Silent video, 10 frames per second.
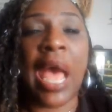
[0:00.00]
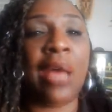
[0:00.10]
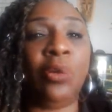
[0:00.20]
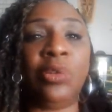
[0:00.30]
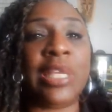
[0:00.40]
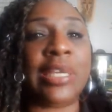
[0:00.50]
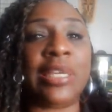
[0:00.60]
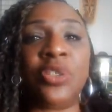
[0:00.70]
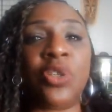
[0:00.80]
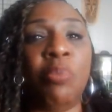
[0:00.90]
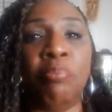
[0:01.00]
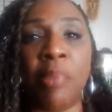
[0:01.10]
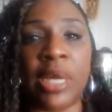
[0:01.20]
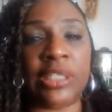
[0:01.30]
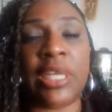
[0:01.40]
I don't think it's so
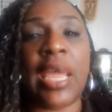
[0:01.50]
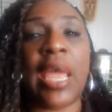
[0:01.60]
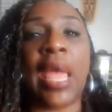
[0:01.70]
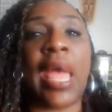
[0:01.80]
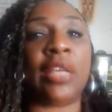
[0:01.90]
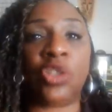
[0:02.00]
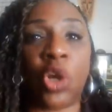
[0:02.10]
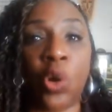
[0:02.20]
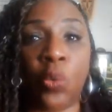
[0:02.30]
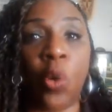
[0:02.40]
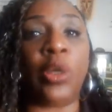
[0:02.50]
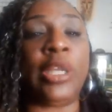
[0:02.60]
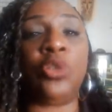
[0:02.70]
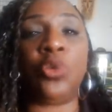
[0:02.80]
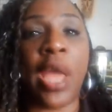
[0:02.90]
much as her
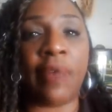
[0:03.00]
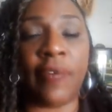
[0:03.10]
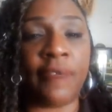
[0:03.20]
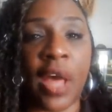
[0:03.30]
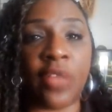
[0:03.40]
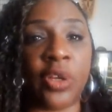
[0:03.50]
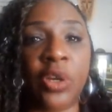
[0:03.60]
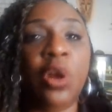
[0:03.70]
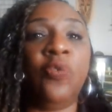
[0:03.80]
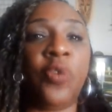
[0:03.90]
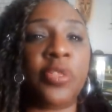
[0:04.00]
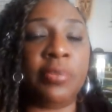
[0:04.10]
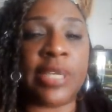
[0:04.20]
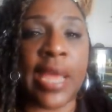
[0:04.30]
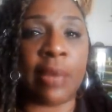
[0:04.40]
wanting to have a father for
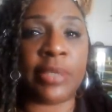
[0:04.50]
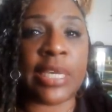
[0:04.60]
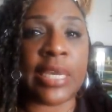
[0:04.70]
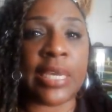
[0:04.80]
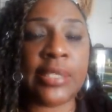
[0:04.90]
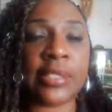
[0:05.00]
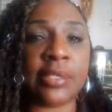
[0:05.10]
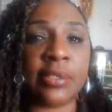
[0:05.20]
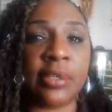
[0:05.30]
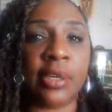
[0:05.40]
them damn kids.